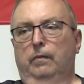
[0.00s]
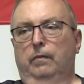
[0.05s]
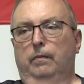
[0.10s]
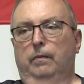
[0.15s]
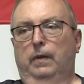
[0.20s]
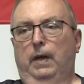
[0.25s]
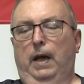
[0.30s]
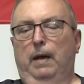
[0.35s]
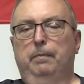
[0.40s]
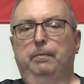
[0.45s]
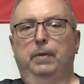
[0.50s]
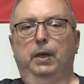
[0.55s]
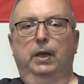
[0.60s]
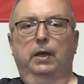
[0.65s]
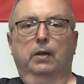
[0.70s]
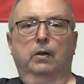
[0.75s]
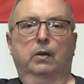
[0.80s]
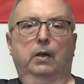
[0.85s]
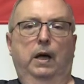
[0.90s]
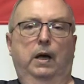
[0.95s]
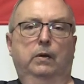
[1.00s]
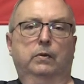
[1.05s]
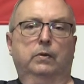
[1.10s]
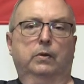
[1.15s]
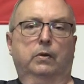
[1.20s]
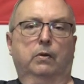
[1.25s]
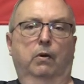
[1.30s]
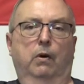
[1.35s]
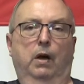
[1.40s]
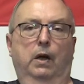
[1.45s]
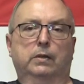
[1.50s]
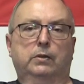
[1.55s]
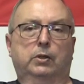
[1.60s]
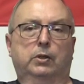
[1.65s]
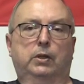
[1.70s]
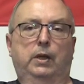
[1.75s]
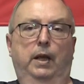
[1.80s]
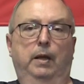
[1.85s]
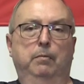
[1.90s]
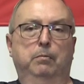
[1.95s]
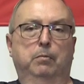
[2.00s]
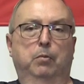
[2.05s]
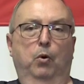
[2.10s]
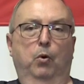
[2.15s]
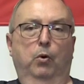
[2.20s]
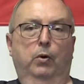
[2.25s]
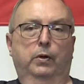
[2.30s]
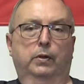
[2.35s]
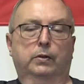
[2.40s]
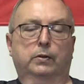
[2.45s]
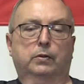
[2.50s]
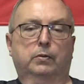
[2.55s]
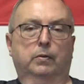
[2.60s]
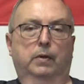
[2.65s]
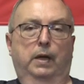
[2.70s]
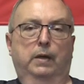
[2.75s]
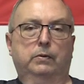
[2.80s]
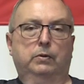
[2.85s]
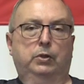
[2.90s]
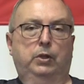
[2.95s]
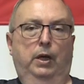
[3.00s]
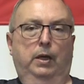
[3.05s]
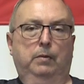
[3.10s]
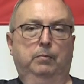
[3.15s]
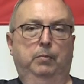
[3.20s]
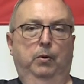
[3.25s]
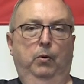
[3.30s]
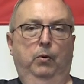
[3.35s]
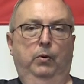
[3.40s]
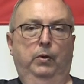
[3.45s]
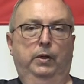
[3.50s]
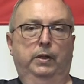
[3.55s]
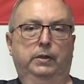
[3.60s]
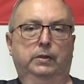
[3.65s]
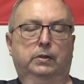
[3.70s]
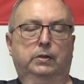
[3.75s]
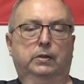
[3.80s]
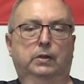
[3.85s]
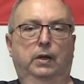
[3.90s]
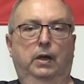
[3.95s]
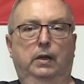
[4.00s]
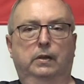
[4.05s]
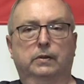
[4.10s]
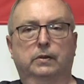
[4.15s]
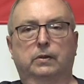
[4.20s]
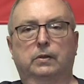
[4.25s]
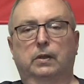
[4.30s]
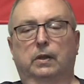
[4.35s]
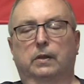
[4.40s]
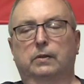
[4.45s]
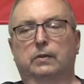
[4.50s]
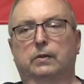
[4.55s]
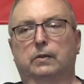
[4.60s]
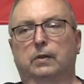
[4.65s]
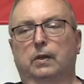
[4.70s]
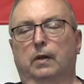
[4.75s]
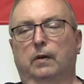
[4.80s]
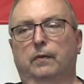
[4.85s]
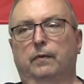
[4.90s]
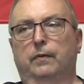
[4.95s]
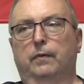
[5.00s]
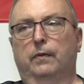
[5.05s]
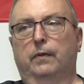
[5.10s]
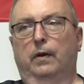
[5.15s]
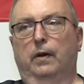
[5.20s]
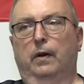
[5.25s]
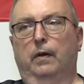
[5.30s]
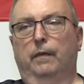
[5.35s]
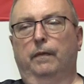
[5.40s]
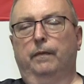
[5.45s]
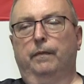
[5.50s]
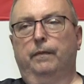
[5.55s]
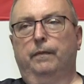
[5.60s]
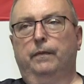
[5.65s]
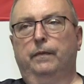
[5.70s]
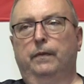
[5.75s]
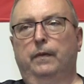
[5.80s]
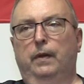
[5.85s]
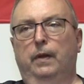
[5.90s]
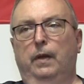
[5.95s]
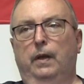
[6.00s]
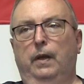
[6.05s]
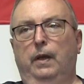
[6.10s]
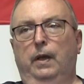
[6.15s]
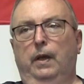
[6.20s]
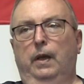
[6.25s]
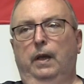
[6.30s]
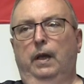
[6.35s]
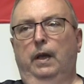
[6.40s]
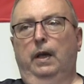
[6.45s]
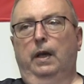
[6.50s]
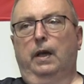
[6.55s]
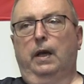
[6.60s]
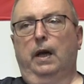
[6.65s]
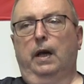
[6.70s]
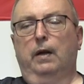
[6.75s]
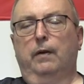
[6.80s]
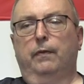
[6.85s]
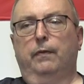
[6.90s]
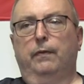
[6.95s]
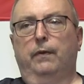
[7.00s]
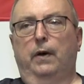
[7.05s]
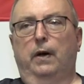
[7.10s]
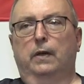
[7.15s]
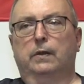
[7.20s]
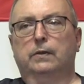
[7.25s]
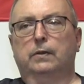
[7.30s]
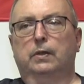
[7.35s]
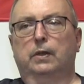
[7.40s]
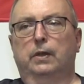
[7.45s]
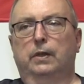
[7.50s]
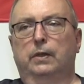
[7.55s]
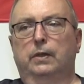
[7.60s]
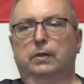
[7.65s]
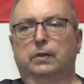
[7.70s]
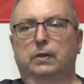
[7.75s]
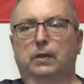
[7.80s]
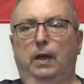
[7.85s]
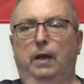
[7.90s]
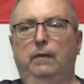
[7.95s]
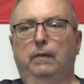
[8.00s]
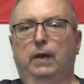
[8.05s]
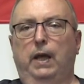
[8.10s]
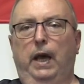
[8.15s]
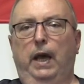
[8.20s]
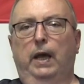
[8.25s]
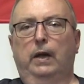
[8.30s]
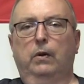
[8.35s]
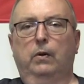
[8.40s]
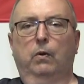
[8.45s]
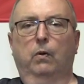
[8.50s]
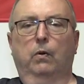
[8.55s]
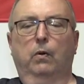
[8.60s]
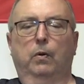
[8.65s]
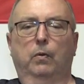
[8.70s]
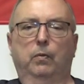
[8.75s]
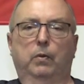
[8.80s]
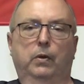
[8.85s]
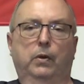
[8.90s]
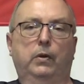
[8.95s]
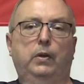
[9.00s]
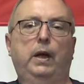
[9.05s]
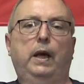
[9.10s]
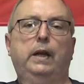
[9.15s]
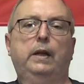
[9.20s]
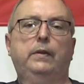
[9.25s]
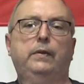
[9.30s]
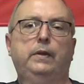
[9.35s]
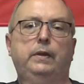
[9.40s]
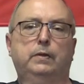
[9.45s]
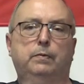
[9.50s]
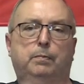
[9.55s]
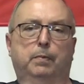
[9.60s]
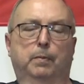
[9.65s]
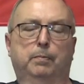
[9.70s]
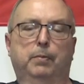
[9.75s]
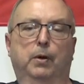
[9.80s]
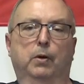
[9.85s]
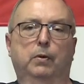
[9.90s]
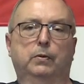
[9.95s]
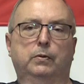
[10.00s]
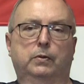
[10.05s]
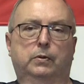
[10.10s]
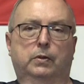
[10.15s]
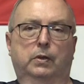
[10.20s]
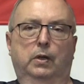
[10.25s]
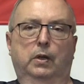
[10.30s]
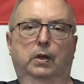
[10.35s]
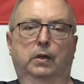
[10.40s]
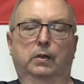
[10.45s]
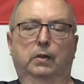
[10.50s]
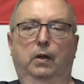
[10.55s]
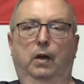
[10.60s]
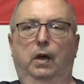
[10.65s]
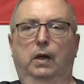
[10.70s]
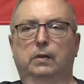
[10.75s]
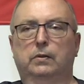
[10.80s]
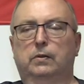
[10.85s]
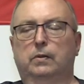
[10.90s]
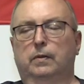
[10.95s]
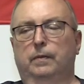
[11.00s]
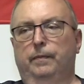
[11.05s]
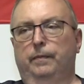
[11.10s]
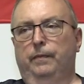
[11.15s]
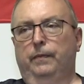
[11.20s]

not being allowed to cross state borders without checkpoints and all this other stuff. Um, it kind of falls into the same category with a lot of these proposed gun laws.